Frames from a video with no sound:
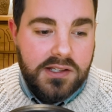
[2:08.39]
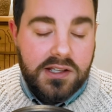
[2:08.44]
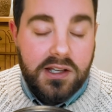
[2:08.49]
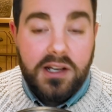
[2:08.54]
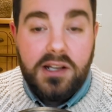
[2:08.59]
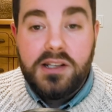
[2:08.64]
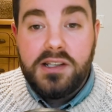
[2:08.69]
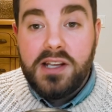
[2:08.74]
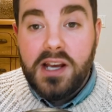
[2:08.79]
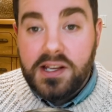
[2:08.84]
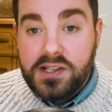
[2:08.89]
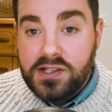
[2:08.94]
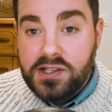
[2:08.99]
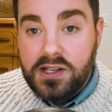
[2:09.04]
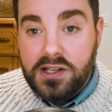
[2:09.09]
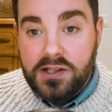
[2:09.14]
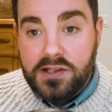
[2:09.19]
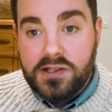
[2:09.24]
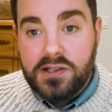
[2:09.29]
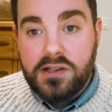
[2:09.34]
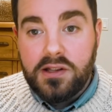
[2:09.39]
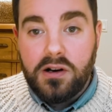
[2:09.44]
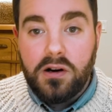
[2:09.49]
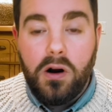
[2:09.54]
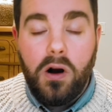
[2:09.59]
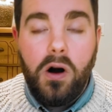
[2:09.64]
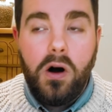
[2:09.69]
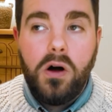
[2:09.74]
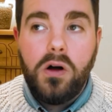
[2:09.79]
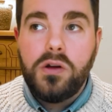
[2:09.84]
the contestants.
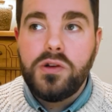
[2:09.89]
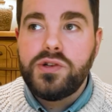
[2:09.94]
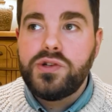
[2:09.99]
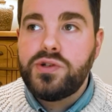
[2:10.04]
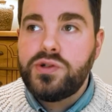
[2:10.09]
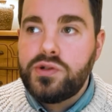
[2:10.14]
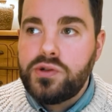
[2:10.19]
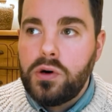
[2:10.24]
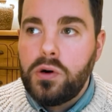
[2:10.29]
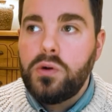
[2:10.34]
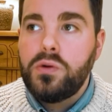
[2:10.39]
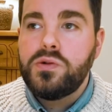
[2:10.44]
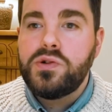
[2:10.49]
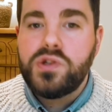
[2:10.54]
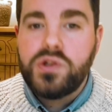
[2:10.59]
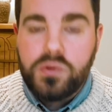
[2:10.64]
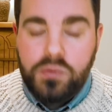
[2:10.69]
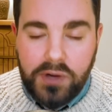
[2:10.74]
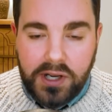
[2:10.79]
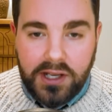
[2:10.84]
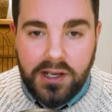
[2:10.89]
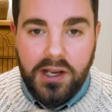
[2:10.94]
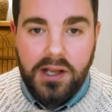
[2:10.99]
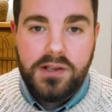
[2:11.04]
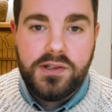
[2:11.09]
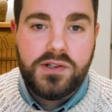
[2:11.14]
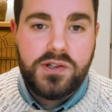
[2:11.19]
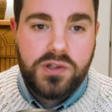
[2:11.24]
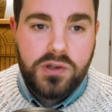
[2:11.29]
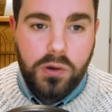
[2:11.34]
They're all so sweet
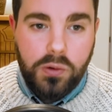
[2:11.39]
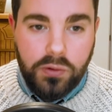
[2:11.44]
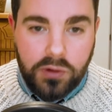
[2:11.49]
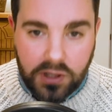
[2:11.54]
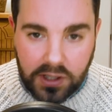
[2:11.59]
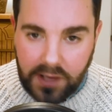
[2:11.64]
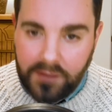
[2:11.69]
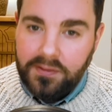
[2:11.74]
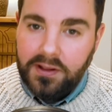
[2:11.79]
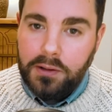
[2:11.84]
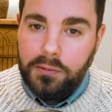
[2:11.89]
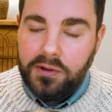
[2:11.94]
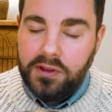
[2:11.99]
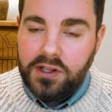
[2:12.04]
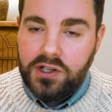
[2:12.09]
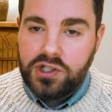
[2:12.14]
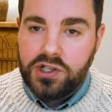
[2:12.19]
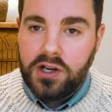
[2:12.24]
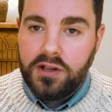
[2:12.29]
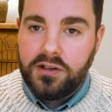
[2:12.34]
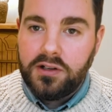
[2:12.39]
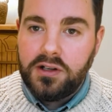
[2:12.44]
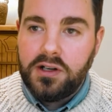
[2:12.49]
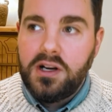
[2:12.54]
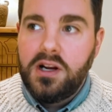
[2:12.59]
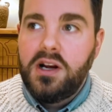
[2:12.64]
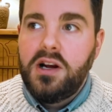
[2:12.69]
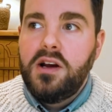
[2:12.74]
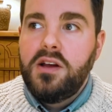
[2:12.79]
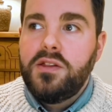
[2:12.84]
and so lovely with each other.
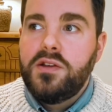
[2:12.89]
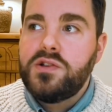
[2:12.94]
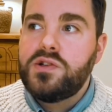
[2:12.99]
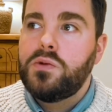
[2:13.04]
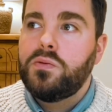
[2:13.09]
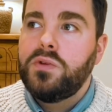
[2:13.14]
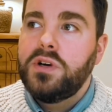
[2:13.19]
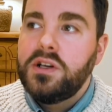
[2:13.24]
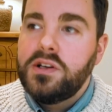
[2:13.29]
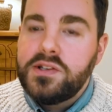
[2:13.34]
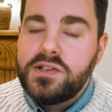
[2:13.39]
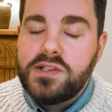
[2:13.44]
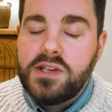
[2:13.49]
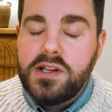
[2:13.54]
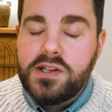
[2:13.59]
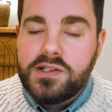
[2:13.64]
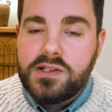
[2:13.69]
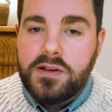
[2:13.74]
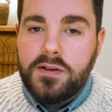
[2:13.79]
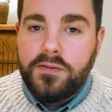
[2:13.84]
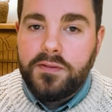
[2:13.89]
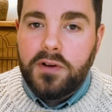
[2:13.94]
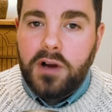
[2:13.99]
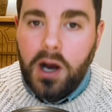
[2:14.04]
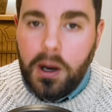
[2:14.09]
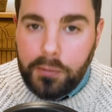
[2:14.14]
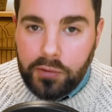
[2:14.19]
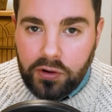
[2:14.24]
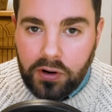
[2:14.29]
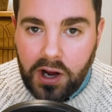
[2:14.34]
There's a real sense of
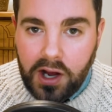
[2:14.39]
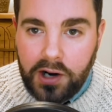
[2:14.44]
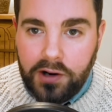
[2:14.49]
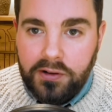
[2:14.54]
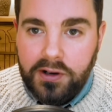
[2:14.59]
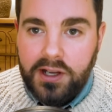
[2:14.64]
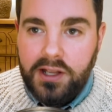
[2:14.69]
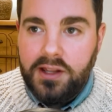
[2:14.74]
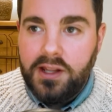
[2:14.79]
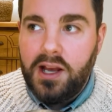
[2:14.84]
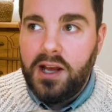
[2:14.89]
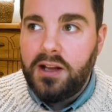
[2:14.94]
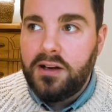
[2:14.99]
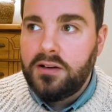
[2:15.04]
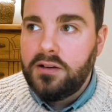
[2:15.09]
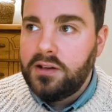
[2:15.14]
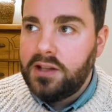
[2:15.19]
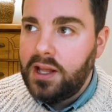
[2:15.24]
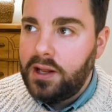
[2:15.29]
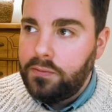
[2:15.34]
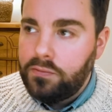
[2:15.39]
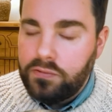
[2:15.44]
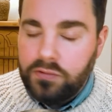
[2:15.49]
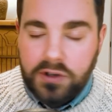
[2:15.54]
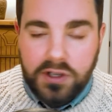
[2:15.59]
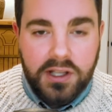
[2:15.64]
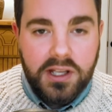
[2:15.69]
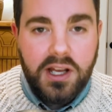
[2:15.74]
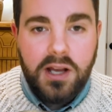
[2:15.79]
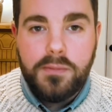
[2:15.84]
camaraderie that
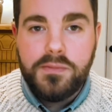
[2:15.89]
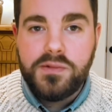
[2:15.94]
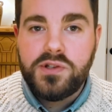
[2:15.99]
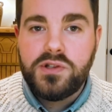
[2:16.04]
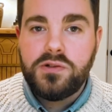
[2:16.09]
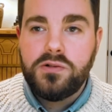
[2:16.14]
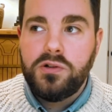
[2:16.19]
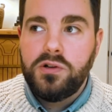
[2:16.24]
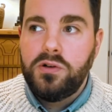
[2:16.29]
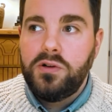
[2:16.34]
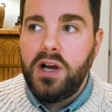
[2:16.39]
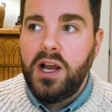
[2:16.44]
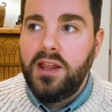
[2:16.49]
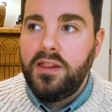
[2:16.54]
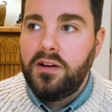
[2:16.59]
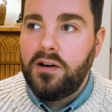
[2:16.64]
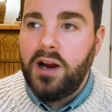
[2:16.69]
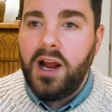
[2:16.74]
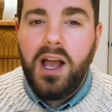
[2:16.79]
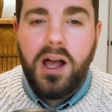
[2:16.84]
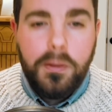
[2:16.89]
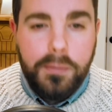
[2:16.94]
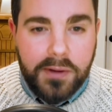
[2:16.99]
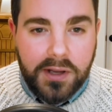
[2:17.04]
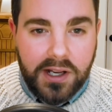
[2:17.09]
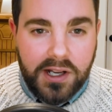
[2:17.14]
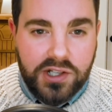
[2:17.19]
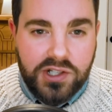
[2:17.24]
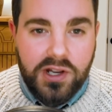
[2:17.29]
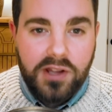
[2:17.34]
really comes through, and they're helping
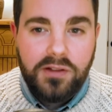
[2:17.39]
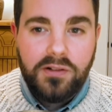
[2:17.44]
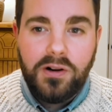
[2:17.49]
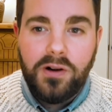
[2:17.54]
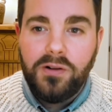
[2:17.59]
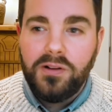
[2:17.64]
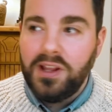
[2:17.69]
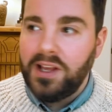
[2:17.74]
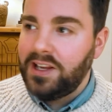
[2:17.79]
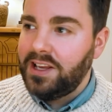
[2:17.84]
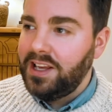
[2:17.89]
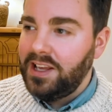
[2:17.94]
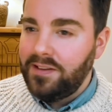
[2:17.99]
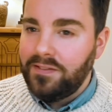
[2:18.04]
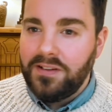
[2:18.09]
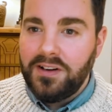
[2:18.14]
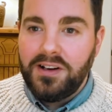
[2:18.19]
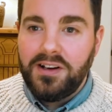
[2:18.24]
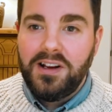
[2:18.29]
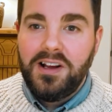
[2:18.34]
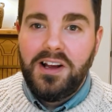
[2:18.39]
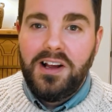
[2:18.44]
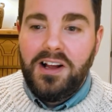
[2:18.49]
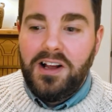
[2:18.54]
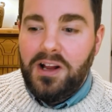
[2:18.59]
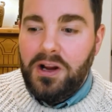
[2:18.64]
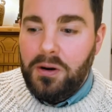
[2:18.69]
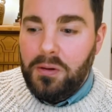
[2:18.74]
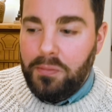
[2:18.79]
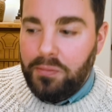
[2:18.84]
each other out, like even
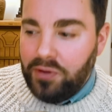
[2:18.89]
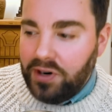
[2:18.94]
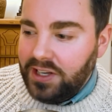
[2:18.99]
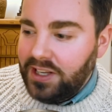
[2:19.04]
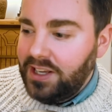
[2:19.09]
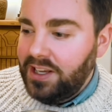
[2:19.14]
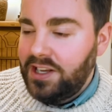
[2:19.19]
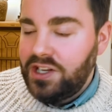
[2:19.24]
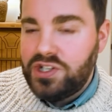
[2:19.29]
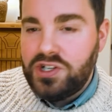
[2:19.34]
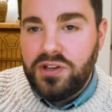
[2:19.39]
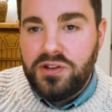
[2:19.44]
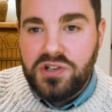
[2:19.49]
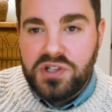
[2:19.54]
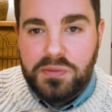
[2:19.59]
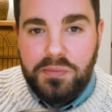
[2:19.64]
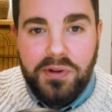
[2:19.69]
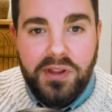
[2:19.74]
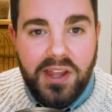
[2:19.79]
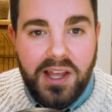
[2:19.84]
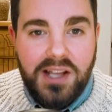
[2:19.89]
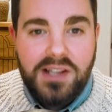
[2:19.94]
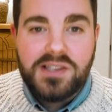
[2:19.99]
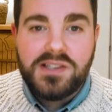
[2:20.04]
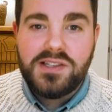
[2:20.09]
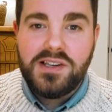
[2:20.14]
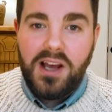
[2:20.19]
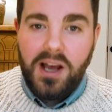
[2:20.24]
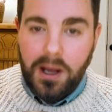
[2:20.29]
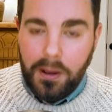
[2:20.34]
bringing each other's
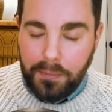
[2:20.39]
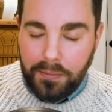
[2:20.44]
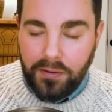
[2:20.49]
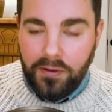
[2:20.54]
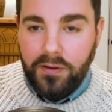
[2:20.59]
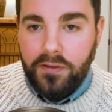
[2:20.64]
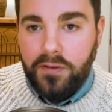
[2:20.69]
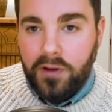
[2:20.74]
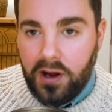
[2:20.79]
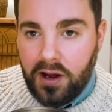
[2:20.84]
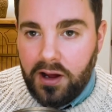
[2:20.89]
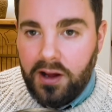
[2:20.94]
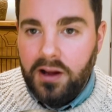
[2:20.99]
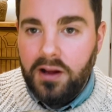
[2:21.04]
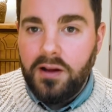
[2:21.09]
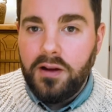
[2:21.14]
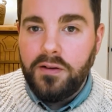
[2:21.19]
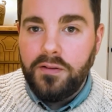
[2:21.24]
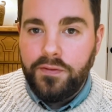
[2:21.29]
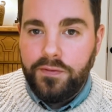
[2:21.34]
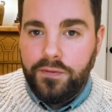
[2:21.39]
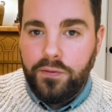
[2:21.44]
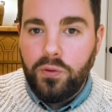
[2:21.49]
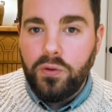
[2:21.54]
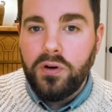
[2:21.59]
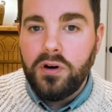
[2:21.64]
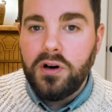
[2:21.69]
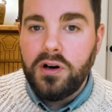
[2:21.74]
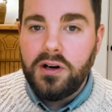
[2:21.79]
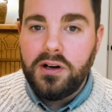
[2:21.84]
plates up
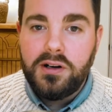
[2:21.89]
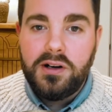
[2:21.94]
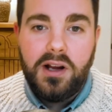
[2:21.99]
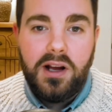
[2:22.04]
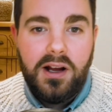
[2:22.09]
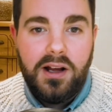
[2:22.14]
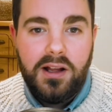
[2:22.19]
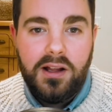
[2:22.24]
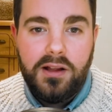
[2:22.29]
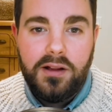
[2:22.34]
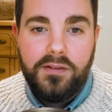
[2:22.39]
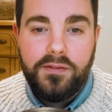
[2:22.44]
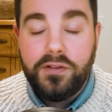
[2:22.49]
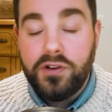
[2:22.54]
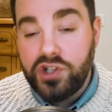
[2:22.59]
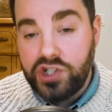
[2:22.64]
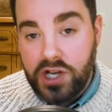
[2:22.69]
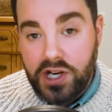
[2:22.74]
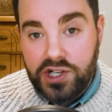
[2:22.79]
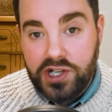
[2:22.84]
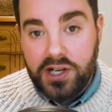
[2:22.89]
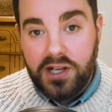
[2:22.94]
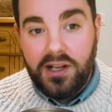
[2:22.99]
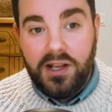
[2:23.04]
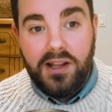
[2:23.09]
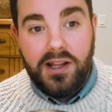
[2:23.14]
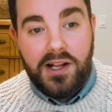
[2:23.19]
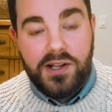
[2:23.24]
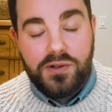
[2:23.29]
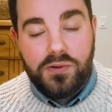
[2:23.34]
for judging
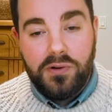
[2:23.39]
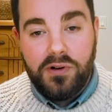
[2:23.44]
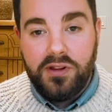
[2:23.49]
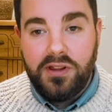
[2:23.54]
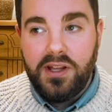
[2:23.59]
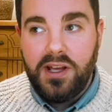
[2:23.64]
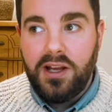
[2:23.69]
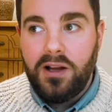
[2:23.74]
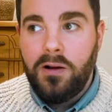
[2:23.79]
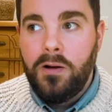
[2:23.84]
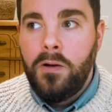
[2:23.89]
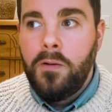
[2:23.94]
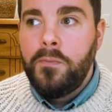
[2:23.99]
and that sort of thing.